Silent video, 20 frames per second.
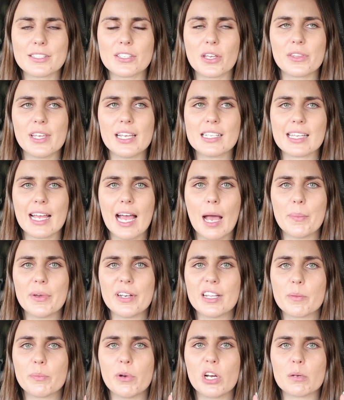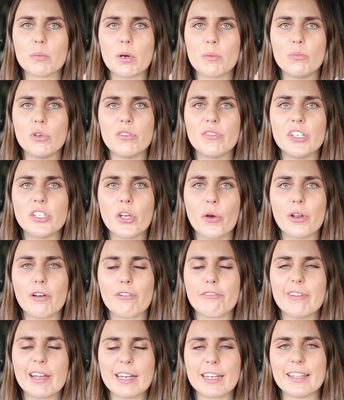so things that happen in the Pokemon movie don't
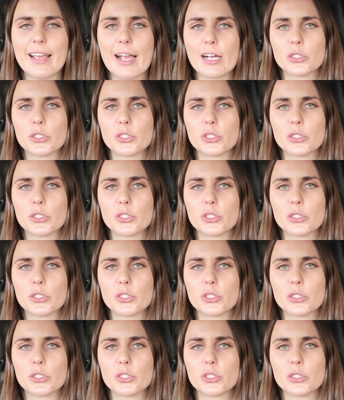affect the